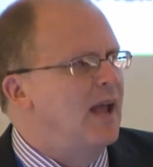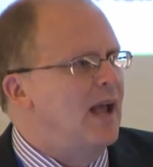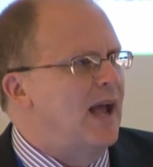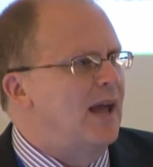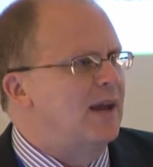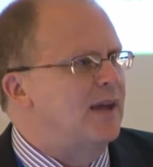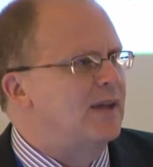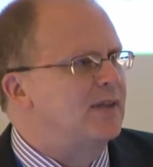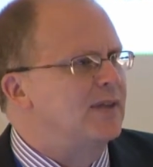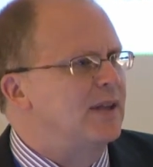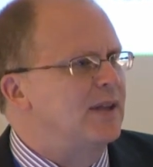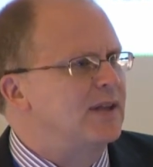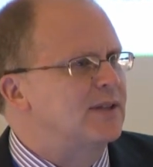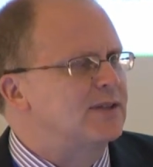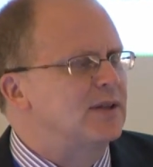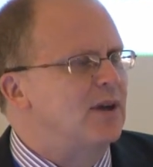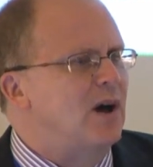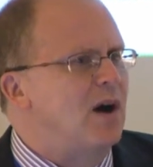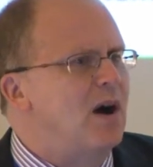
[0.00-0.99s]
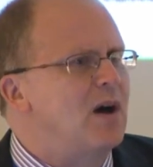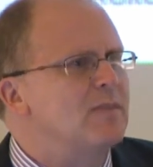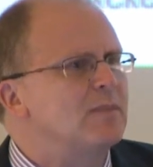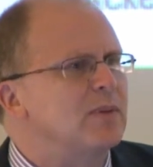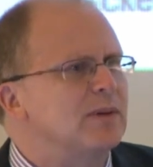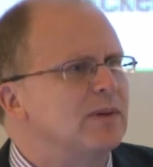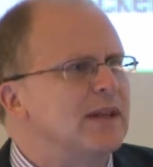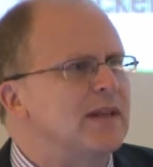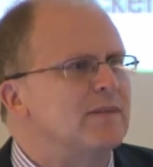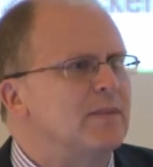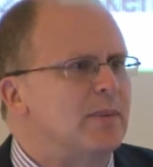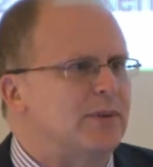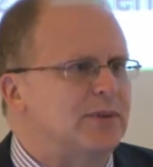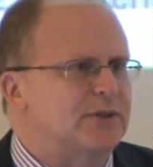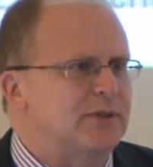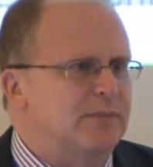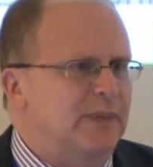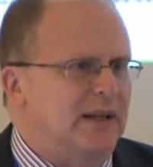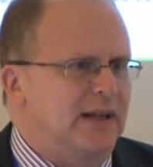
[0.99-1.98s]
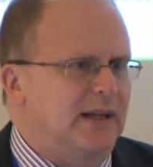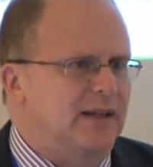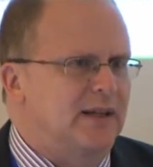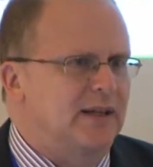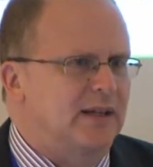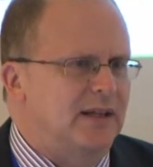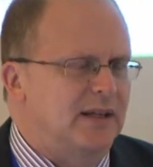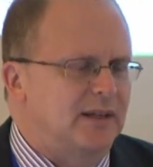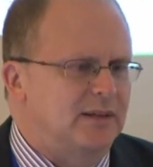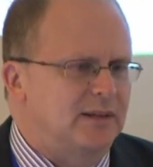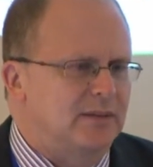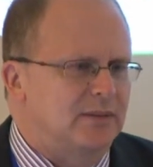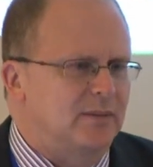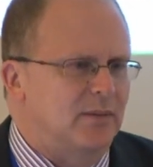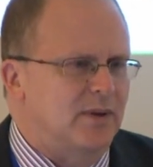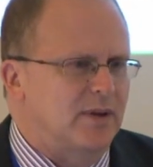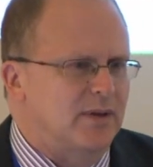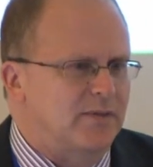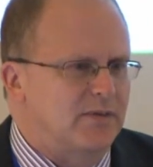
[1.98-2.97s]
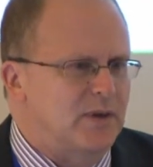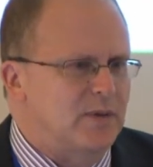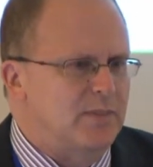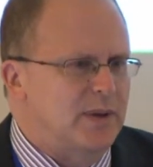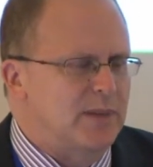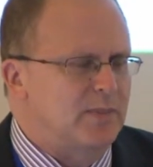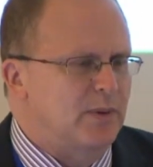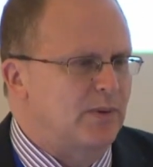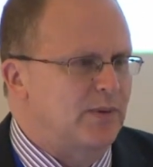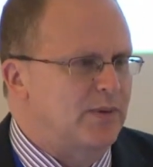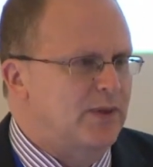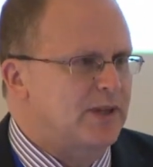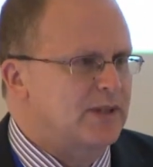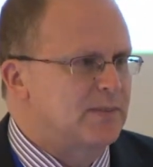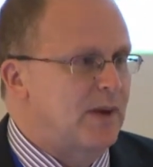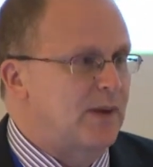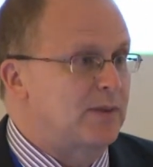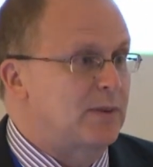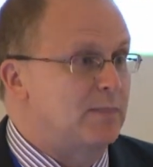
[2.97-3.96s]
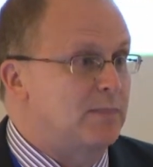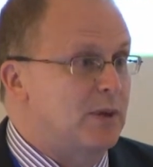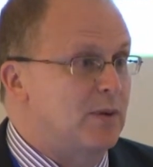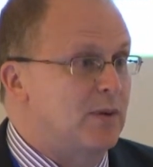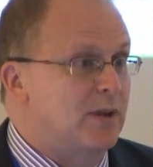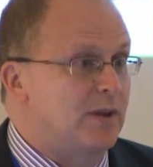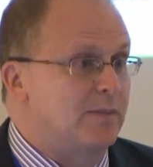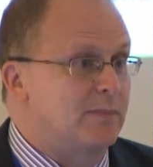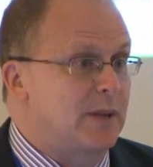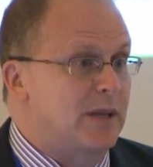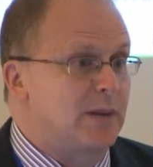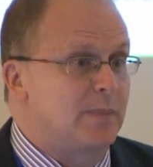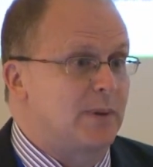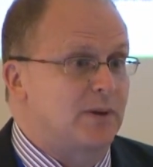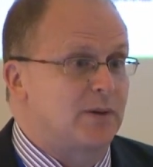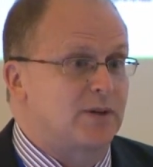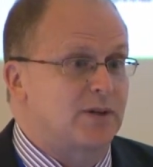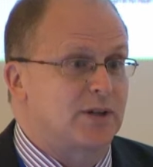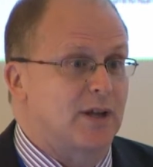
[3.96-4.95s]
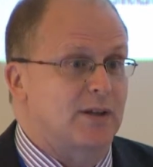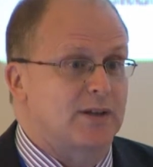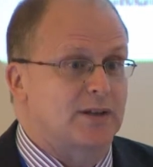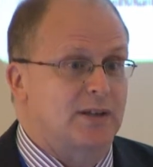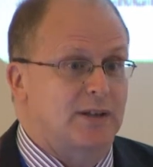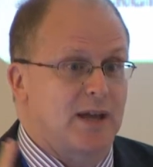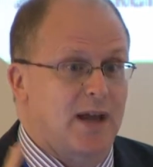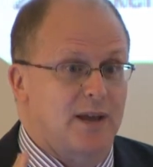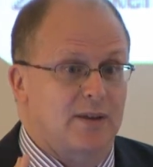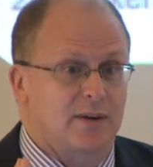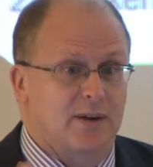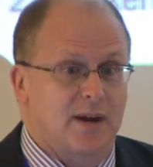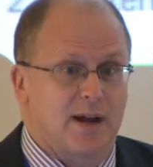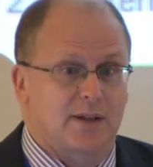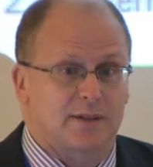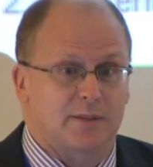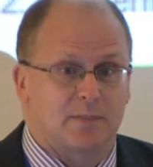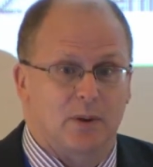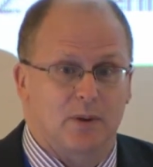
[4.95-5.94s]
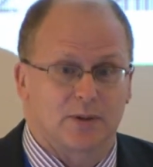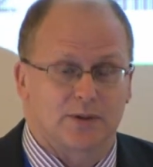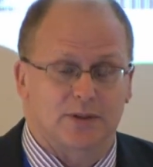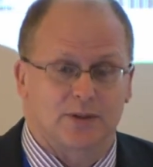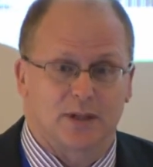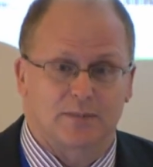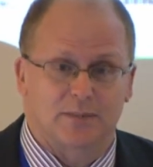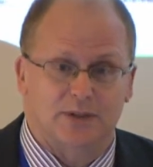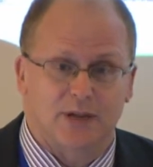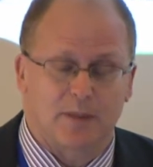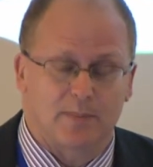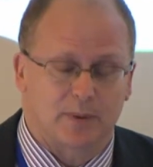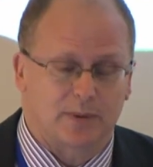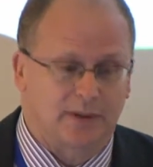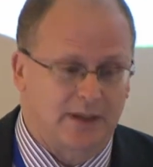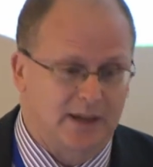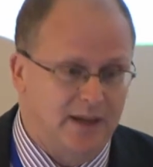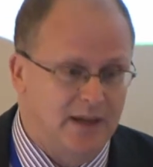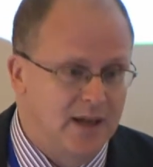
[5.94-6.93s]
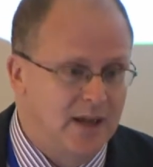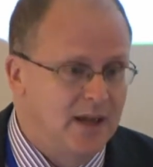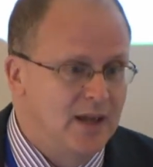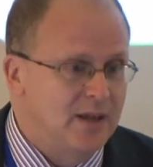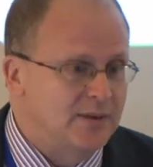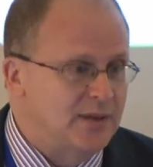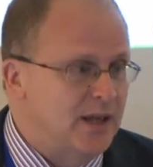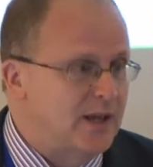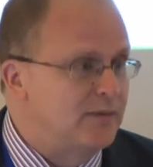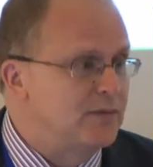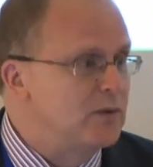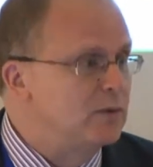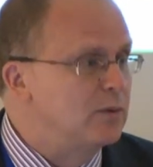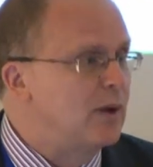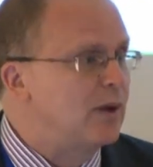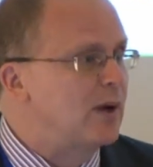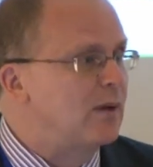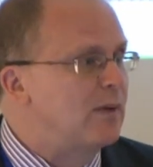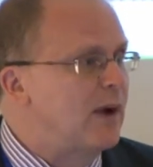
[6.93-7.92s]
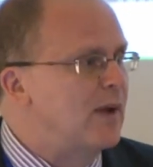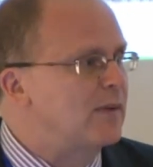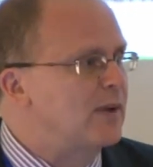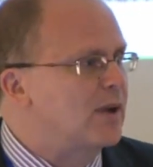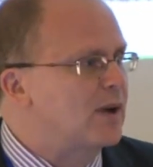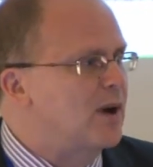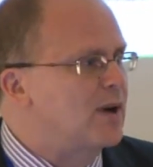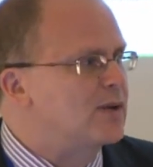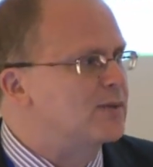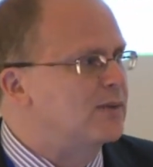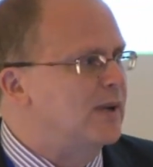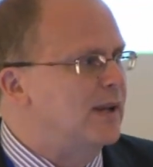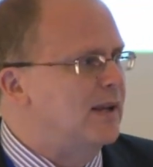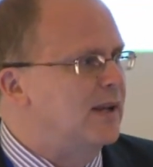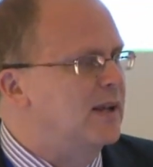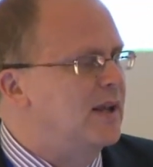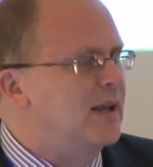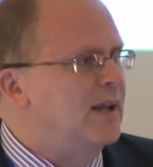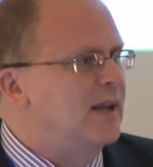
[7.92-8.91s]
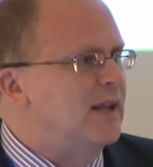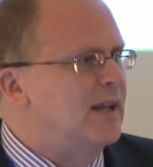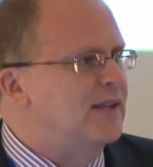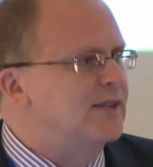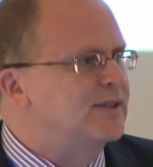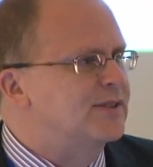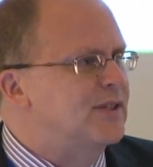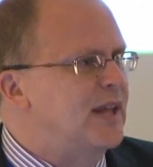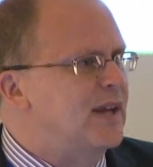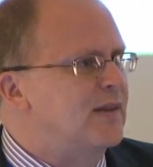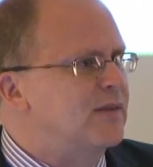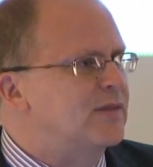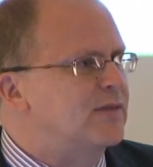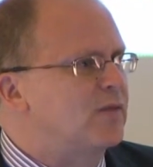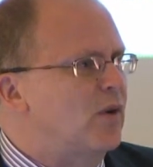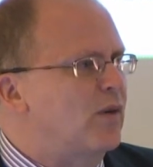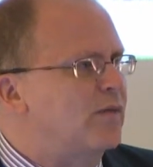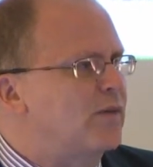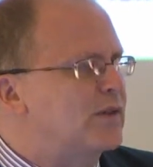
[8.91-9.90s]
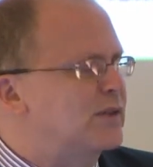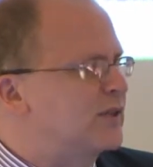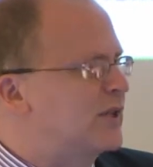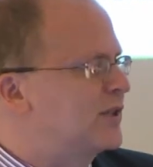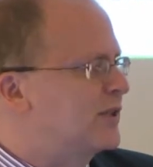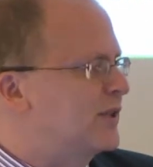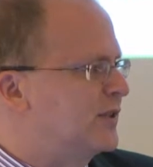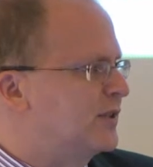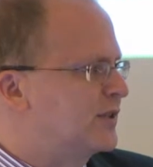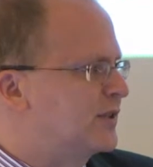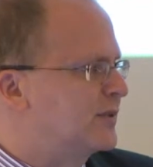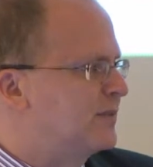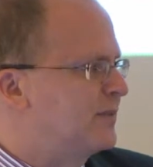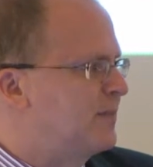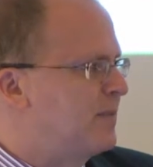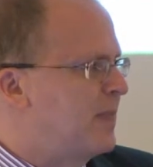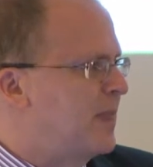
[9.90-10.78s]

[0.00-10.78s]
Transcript: And I think it's unbelievable to me, in one of the few people who thinks about the beauty of peanut butter and jelly together as opposed to them separately, that if you look around the country, incentives for physicians